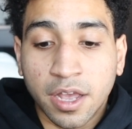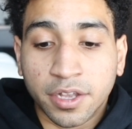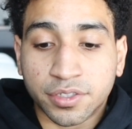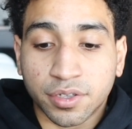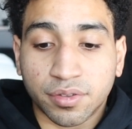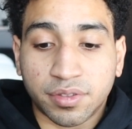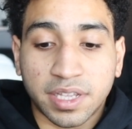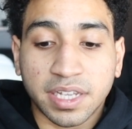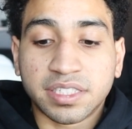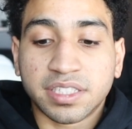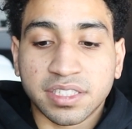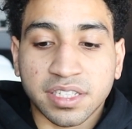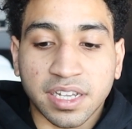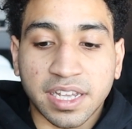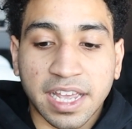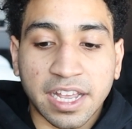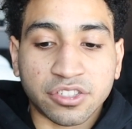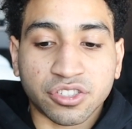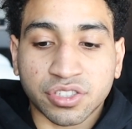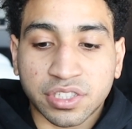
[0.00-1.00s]
So this is an
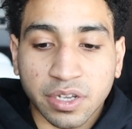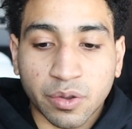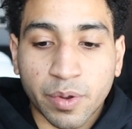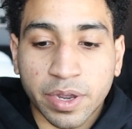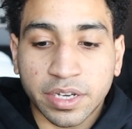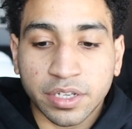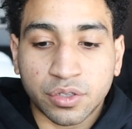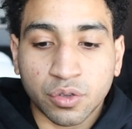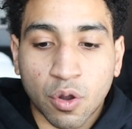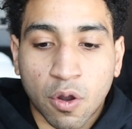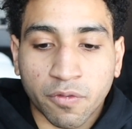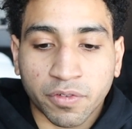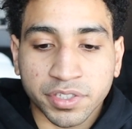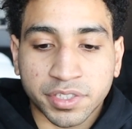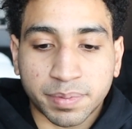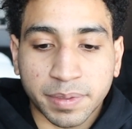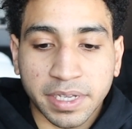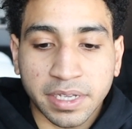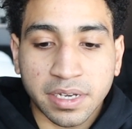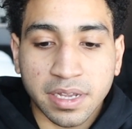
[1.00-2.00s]
interesting way to do
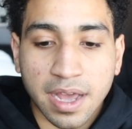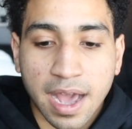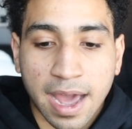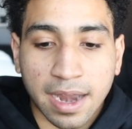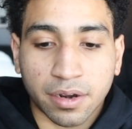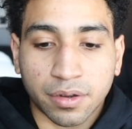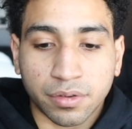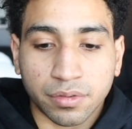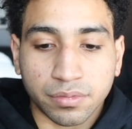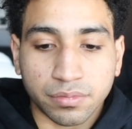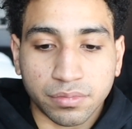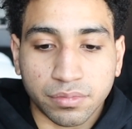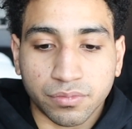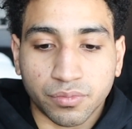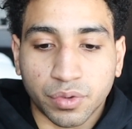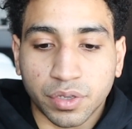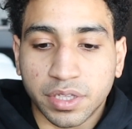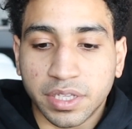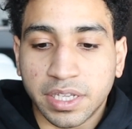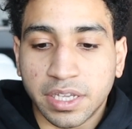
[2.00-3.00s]
overspeed. I don't
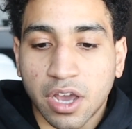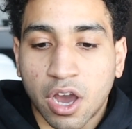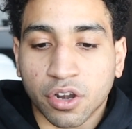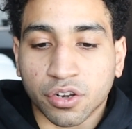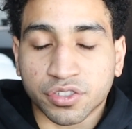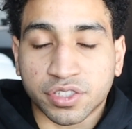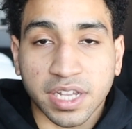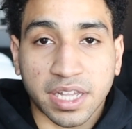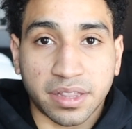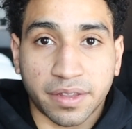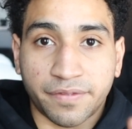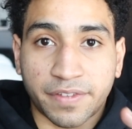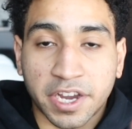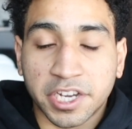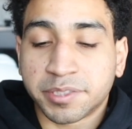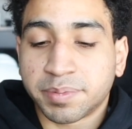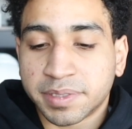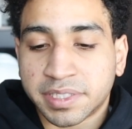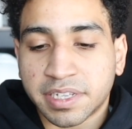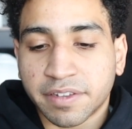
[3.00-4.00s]
really understand the
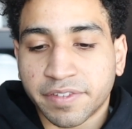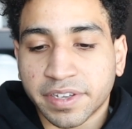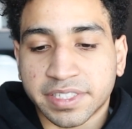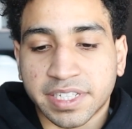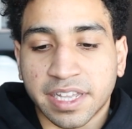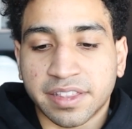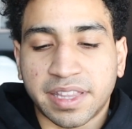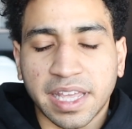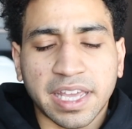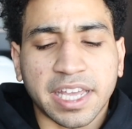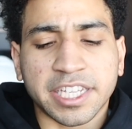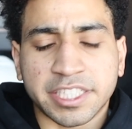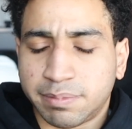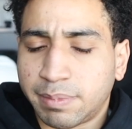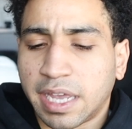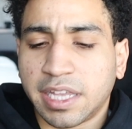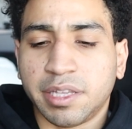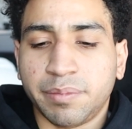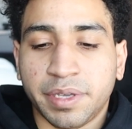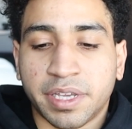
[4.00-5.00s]
very specifics. I think it's
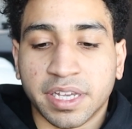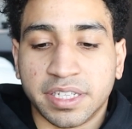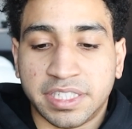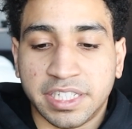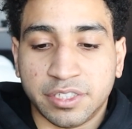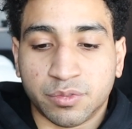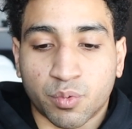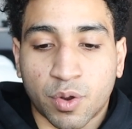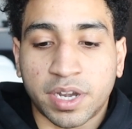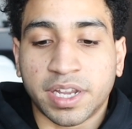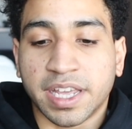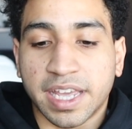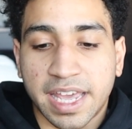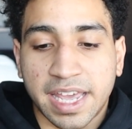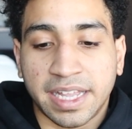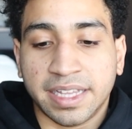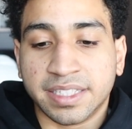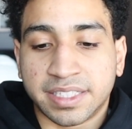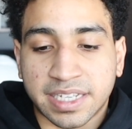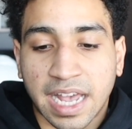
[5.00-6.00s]
mainly because he's running
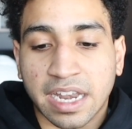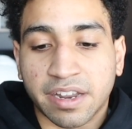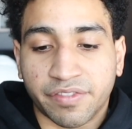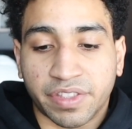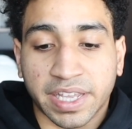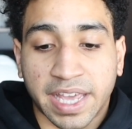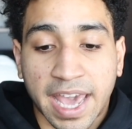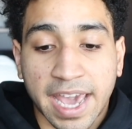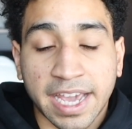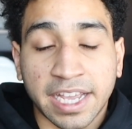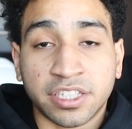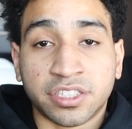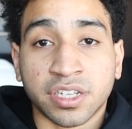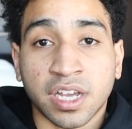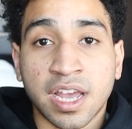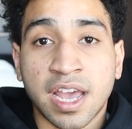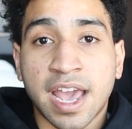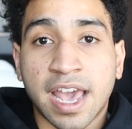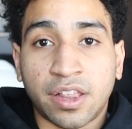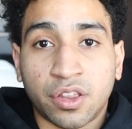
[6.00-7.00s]
inside of the cage
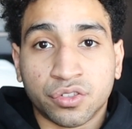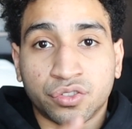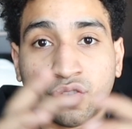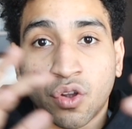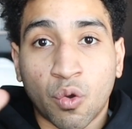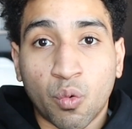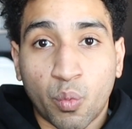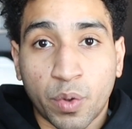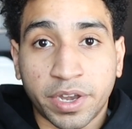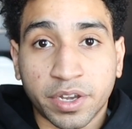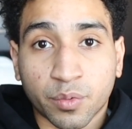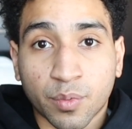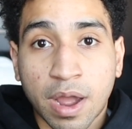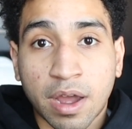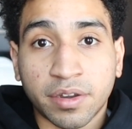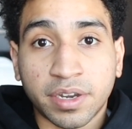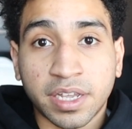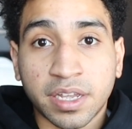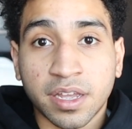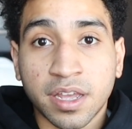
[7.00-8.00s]
and there's no wind
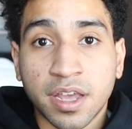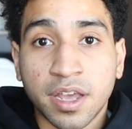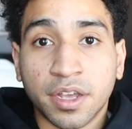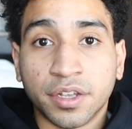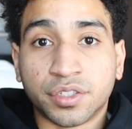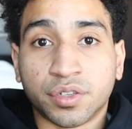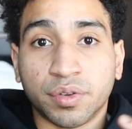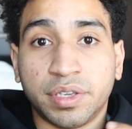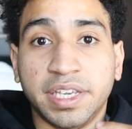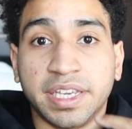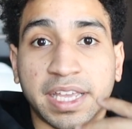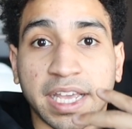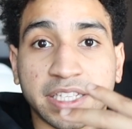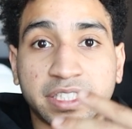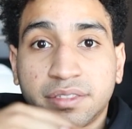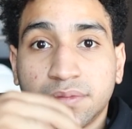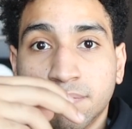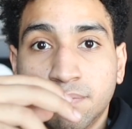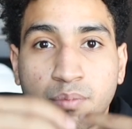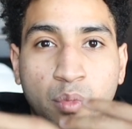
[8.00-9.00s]
around it. So he
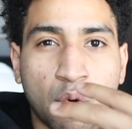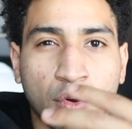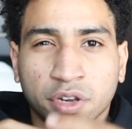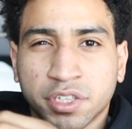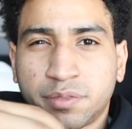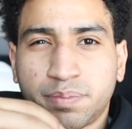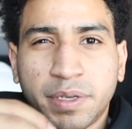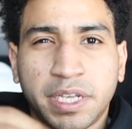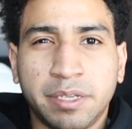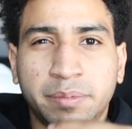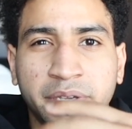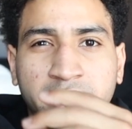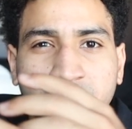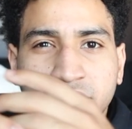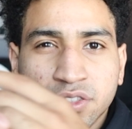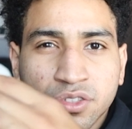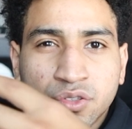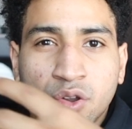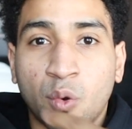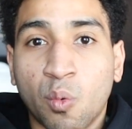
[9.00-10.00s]
gets more speed
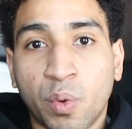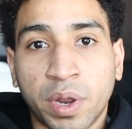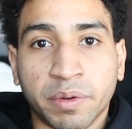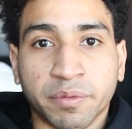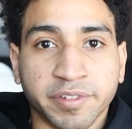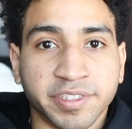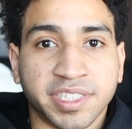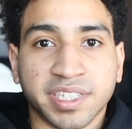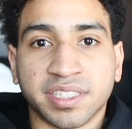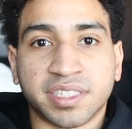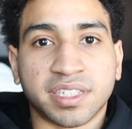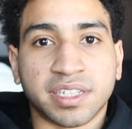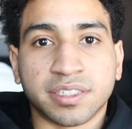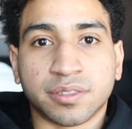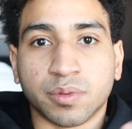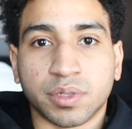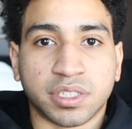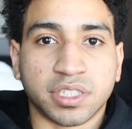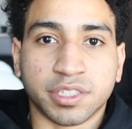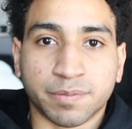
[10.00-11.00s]
because there's no wind
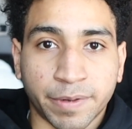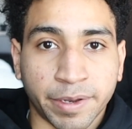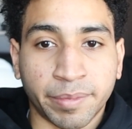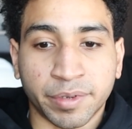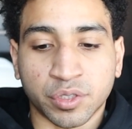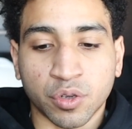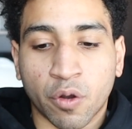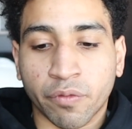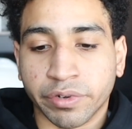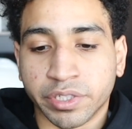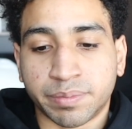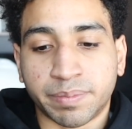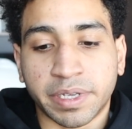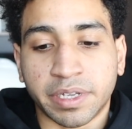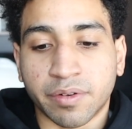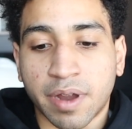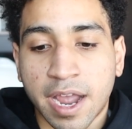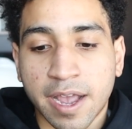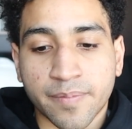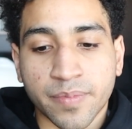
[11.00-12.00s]
resistance, which is pretty much
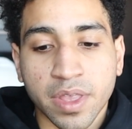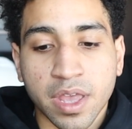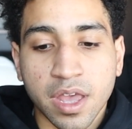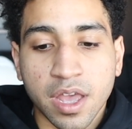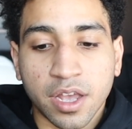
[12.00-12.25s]
overspeed, right?